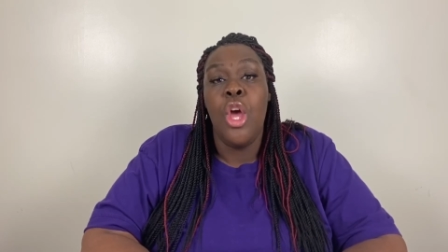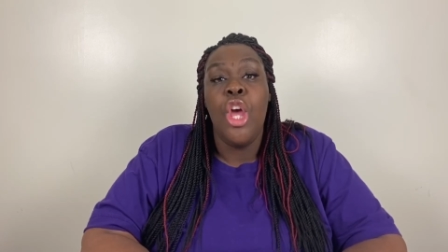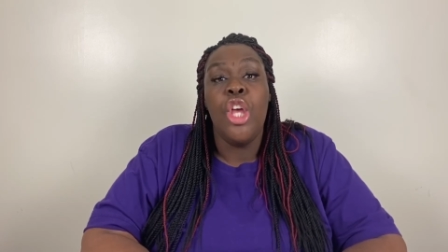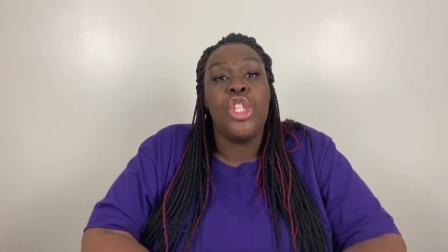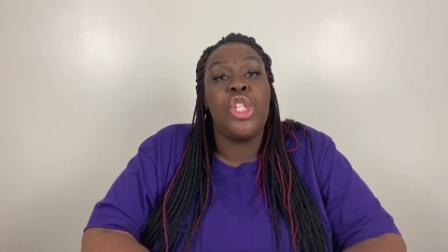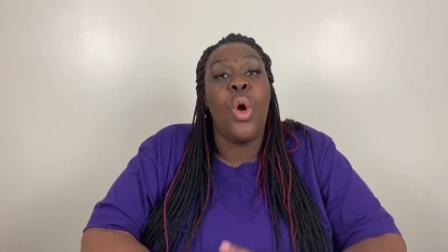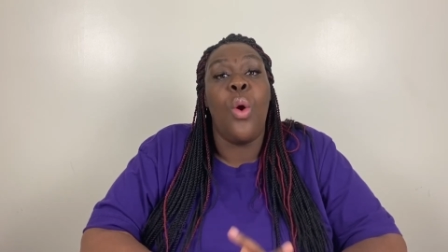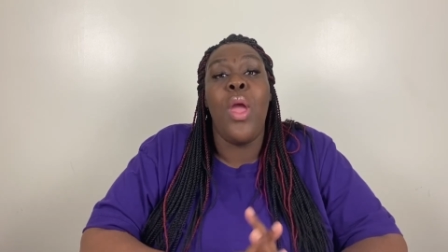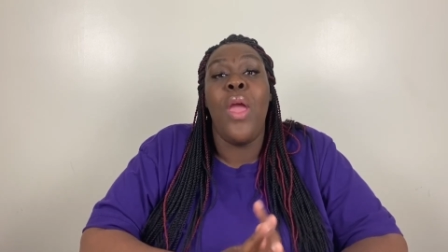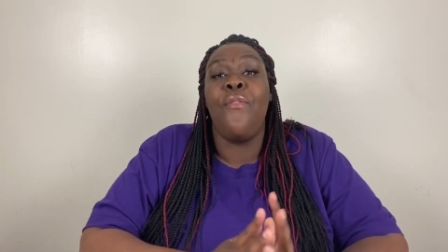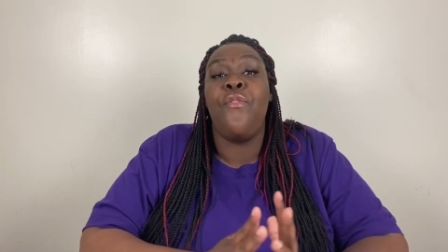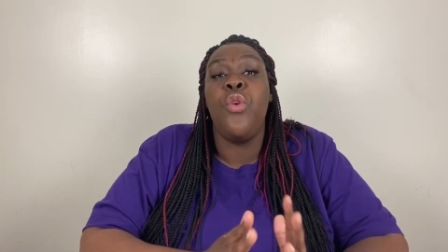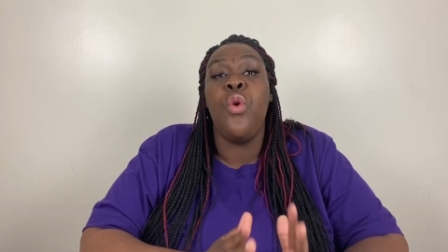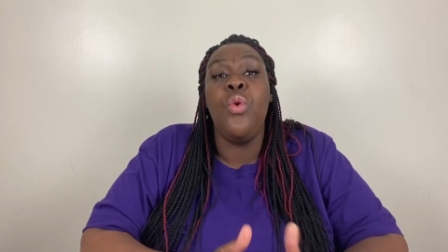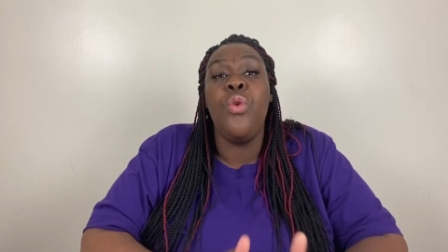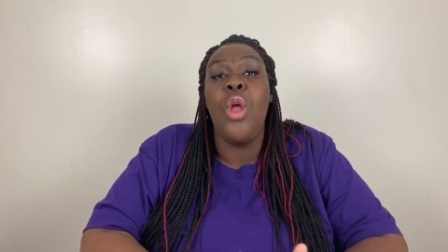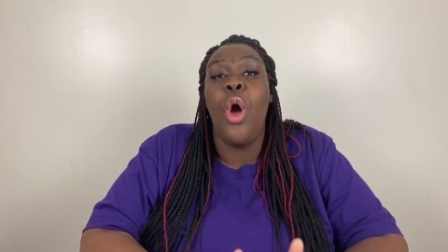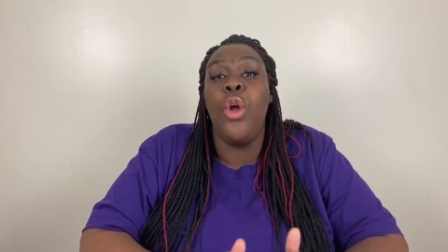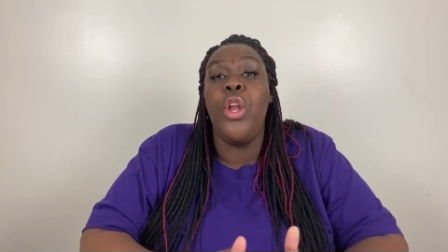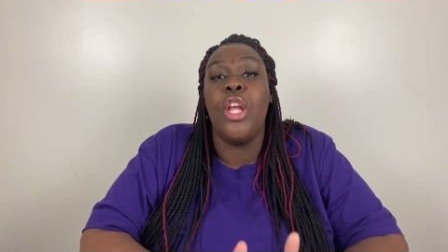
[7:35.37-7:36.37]
So if you
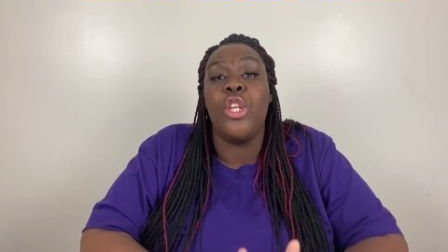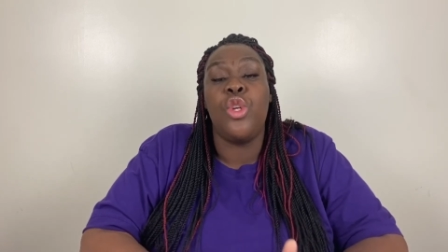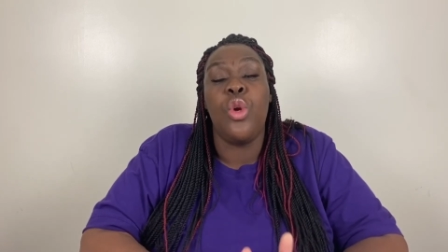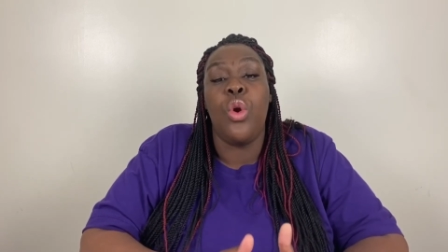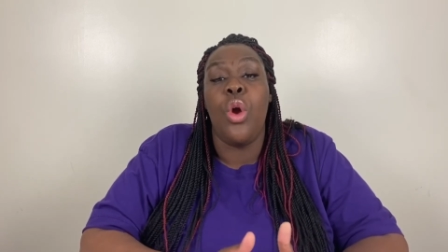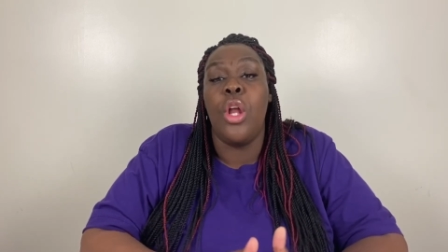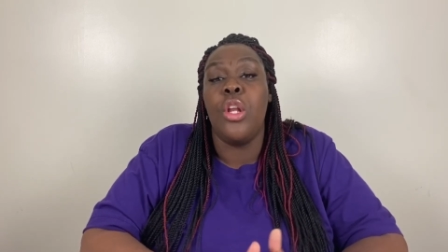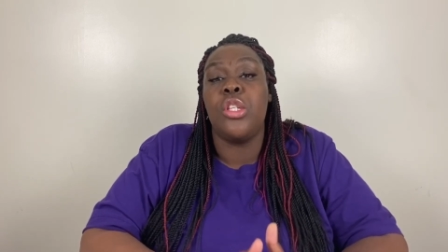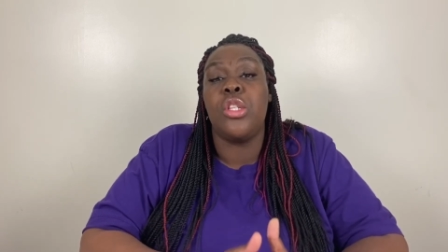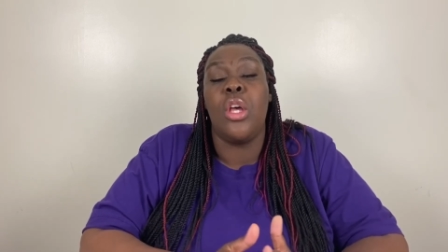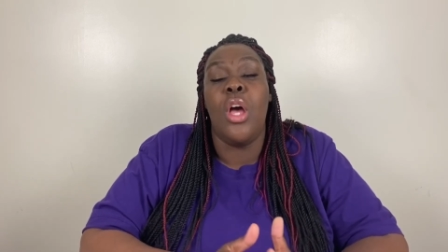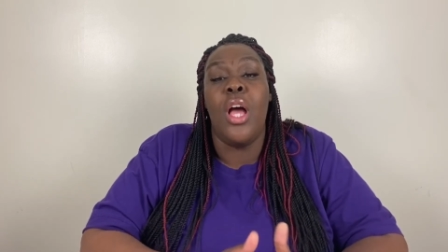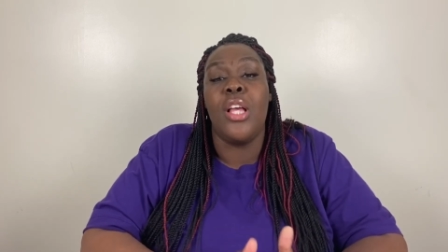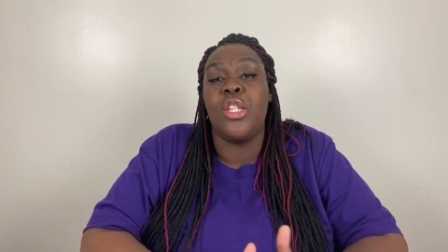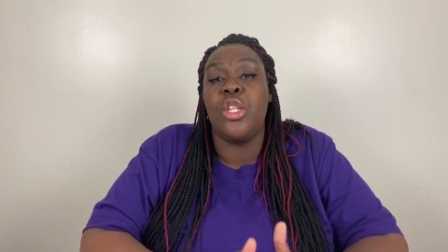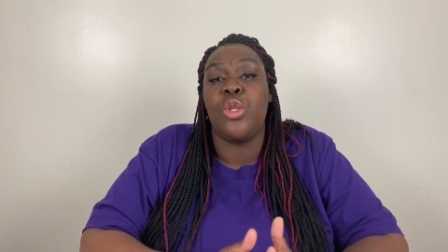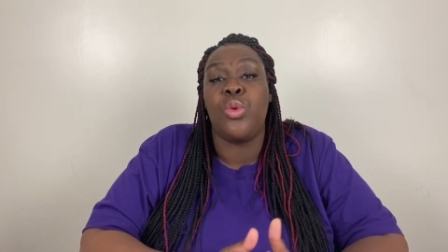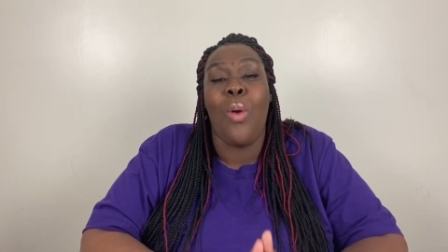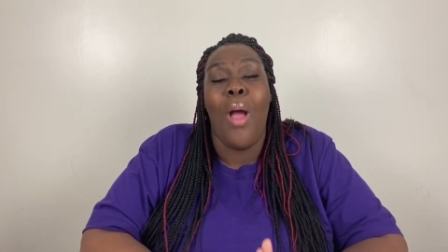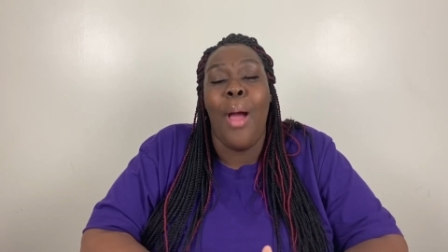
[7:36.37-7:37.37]
know that you're going to
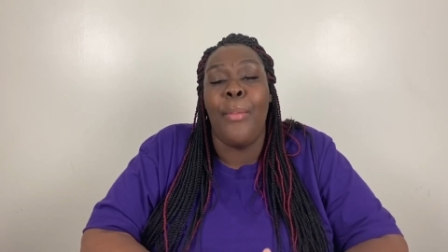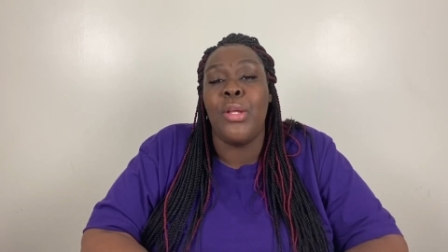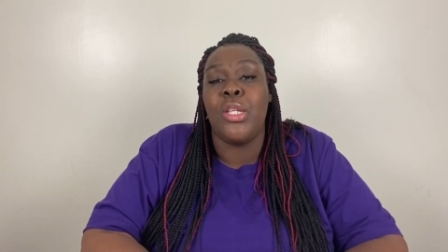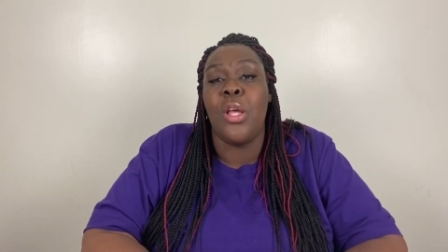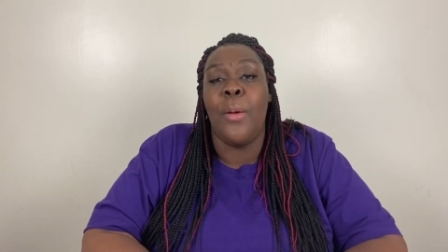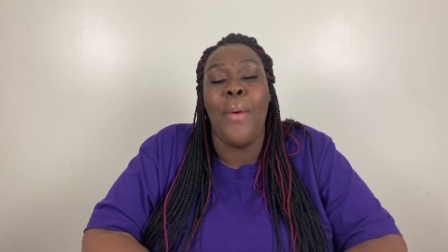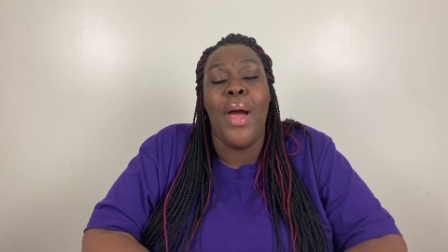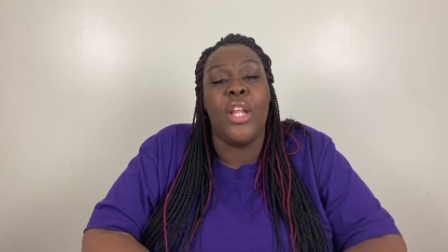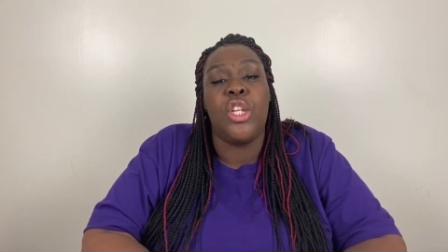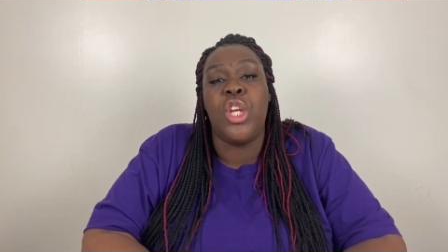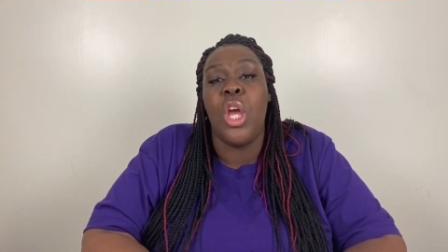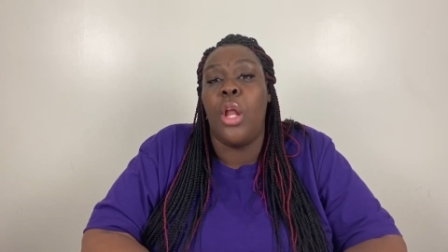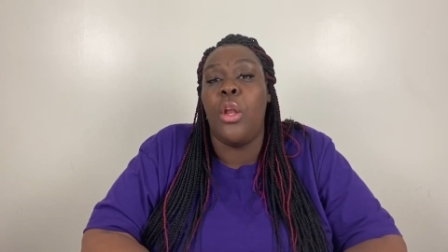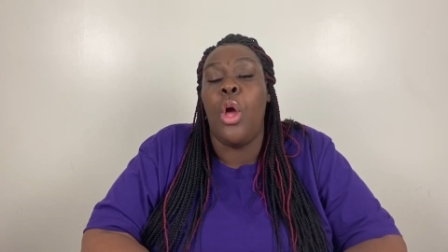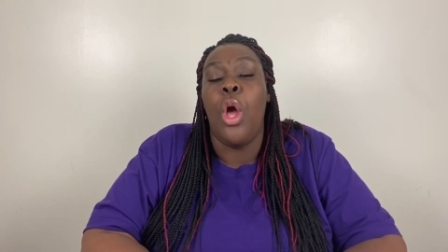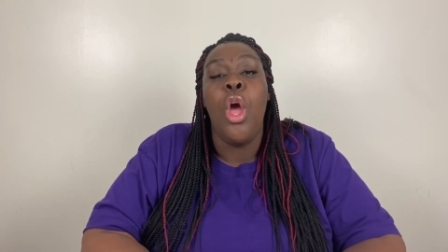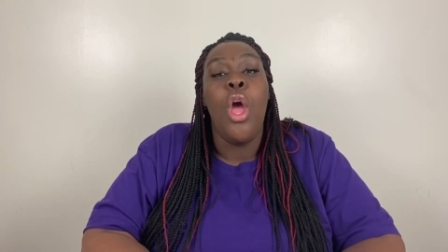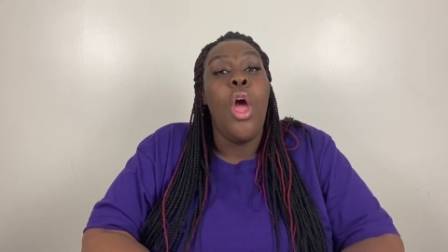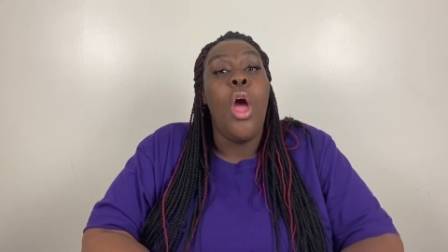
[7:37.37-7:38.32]
unsubscribe to somebody's channel,